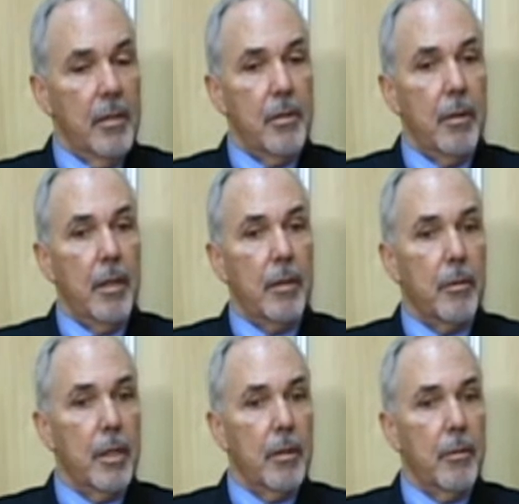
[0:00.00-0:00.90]
So I
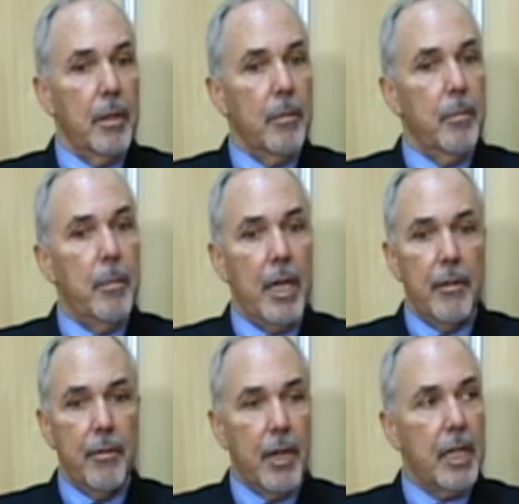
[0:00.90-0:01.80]
think we're
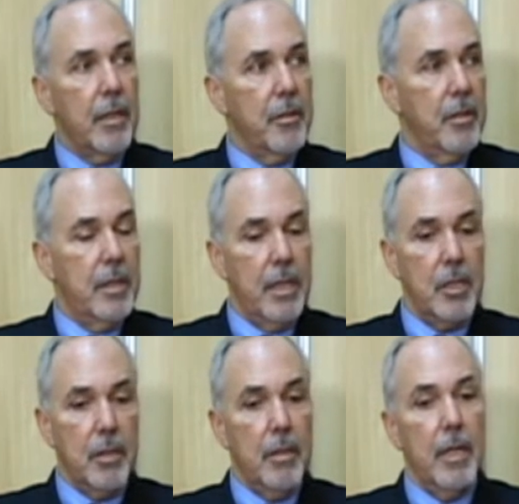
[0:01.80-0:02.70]
paying very close
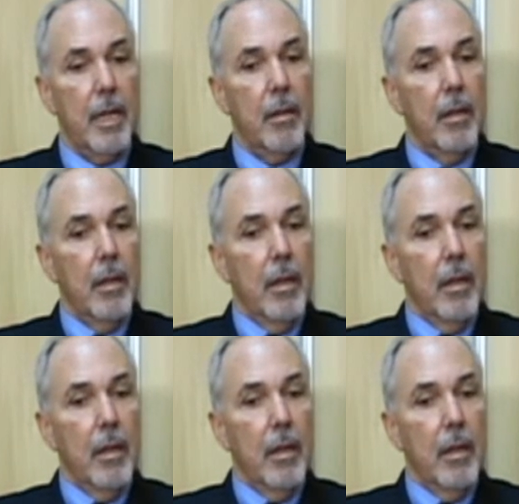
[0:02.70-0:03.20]
attention to that.